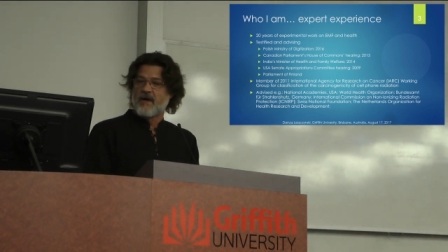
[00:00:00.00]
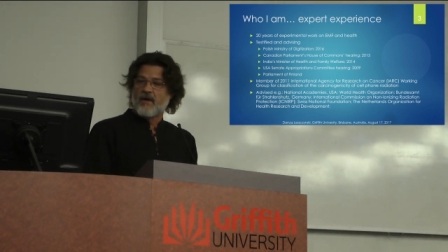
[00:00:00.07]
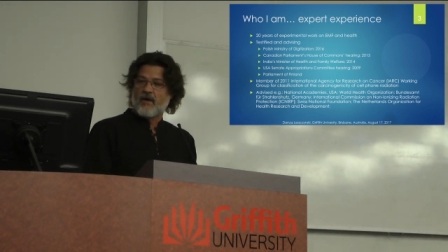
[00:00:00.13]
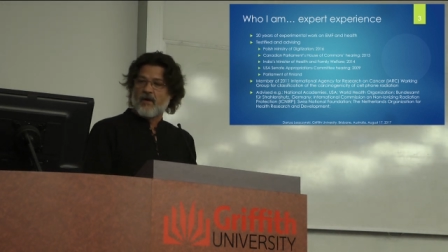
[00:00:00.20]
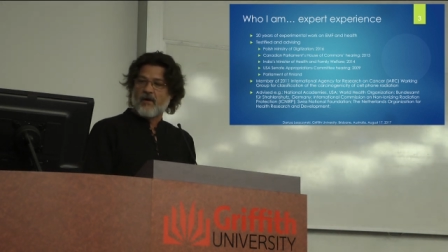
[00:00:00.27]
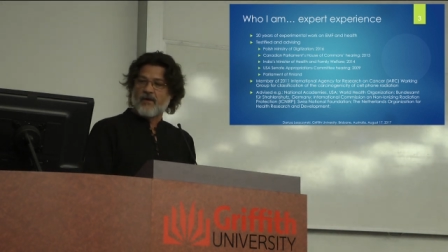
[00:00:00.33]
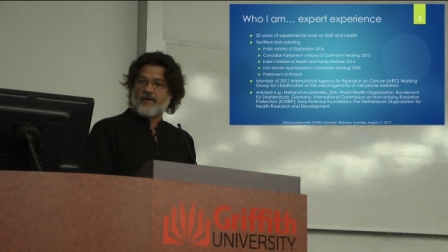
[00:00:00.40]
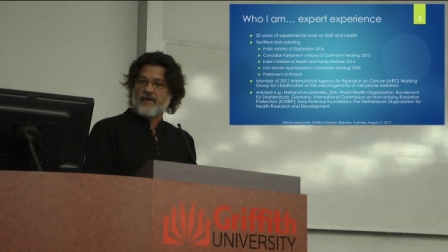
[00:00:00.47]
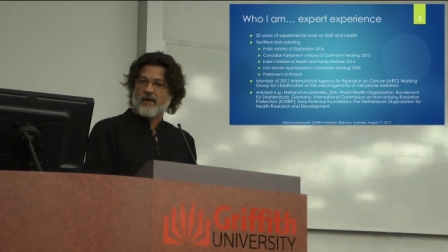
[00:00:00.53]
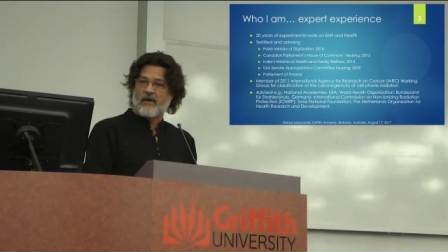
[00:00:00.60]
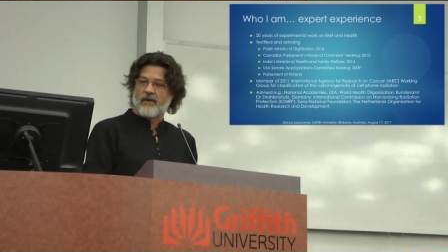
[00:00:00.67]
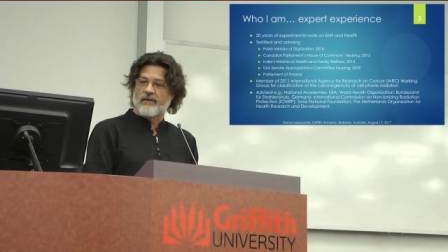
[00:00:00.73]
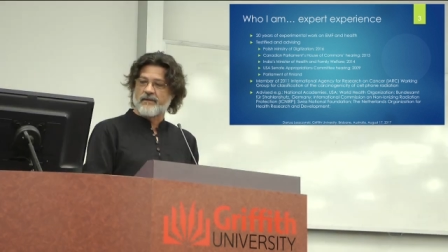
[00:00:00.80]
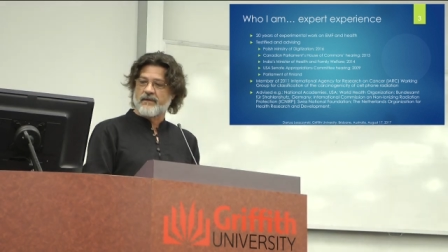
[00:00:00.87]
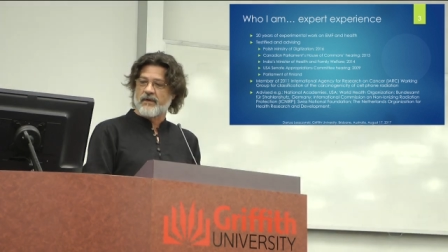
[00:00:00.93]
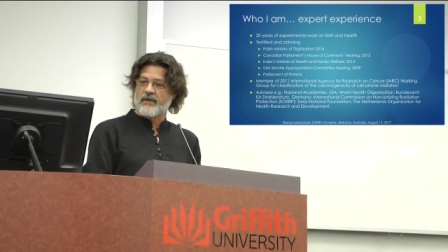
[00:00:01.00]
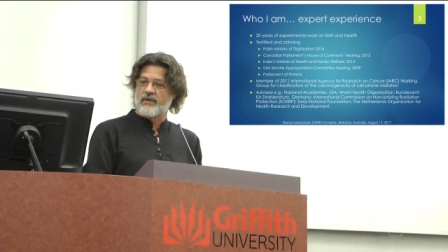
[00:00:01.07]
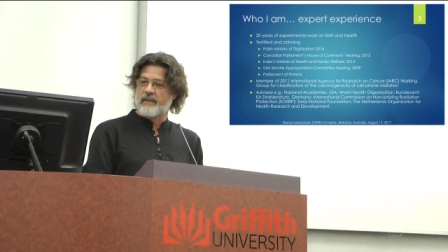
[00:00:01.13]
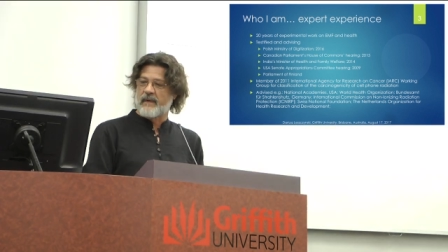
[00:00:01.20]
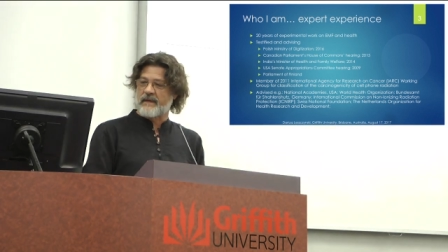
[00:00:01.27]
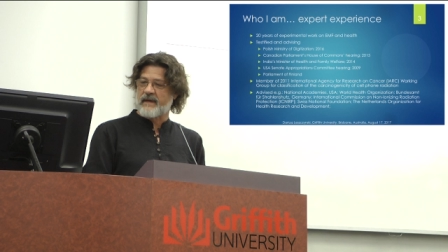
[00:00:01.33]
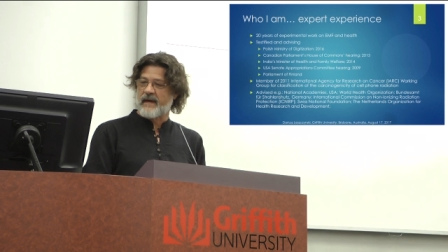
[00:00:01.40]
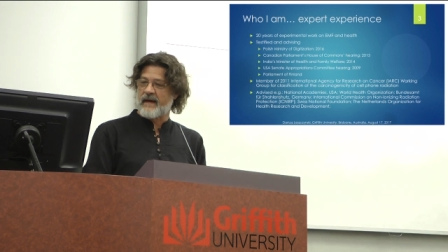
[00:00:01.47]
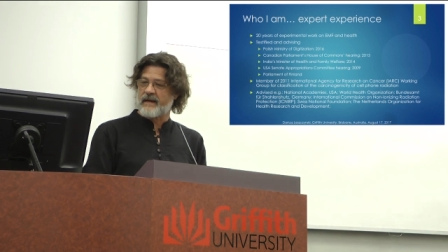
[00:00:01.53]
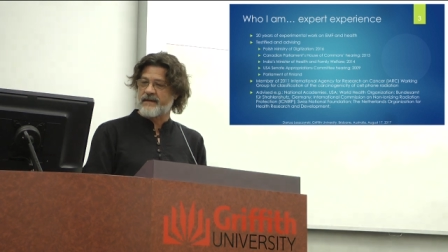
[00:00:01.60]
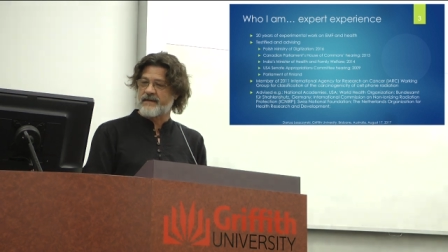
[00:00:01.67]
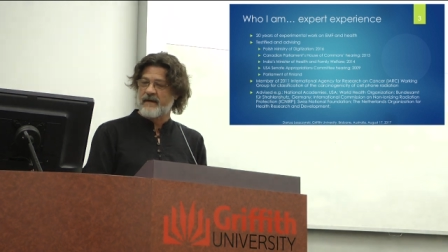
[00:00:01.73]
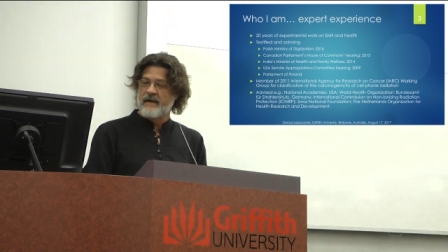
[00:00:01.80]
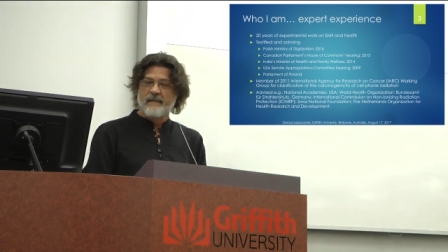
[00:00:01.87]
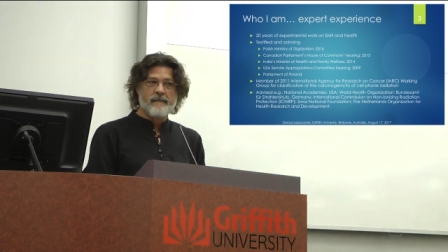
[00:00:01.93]
on, on human health.
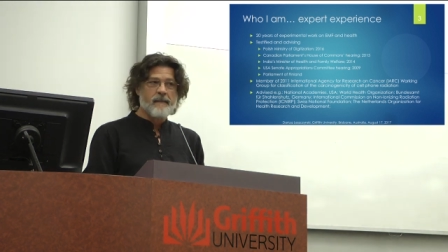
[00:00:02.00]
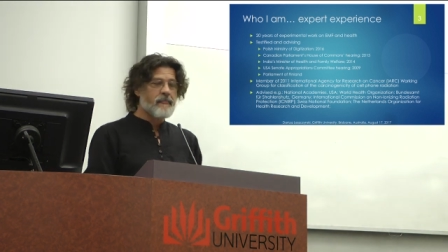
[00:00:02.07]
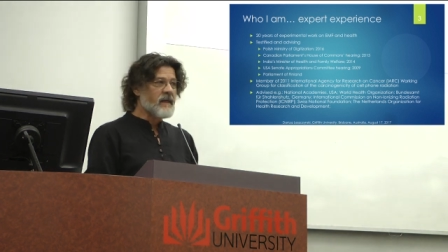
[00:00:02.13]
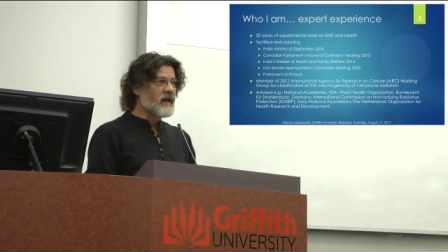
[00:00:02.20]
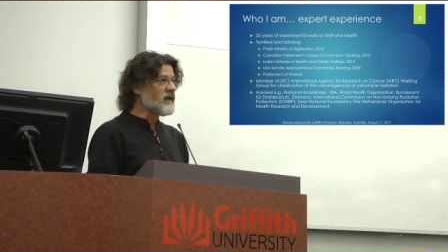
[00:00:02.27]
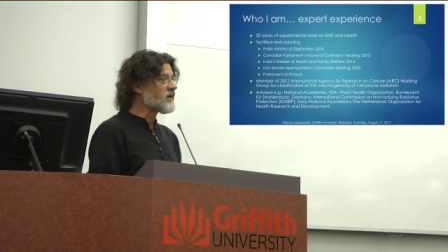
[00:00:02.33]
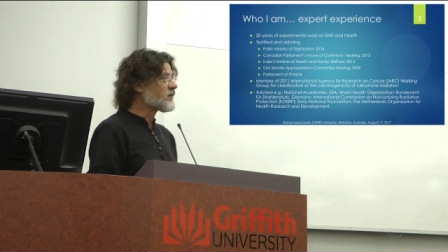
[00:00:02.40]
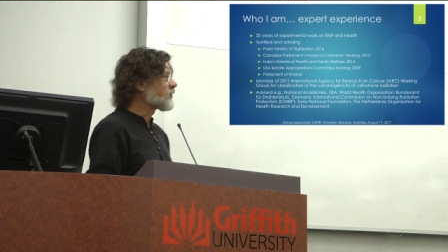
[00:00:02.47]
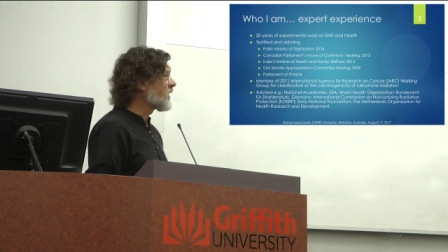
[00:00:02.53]
In